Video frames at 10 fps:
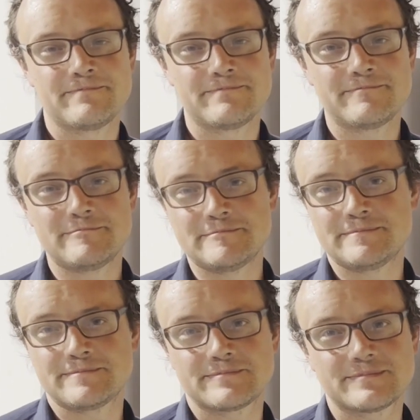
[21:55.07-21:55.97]
Or at
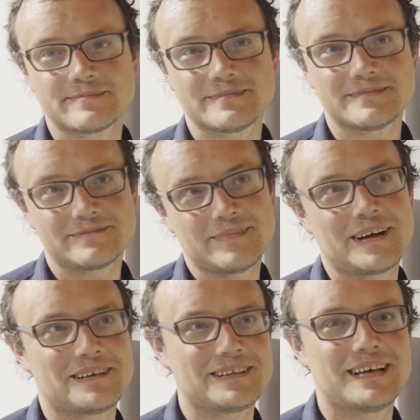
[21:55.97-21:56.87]
least like a
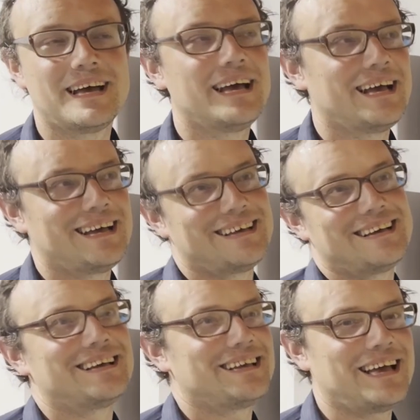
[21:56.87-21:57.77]
full-size luxury
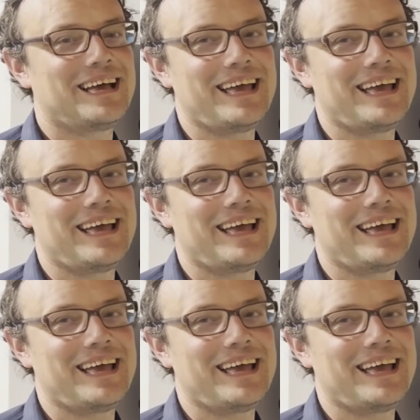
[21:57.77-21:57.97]
Mopar.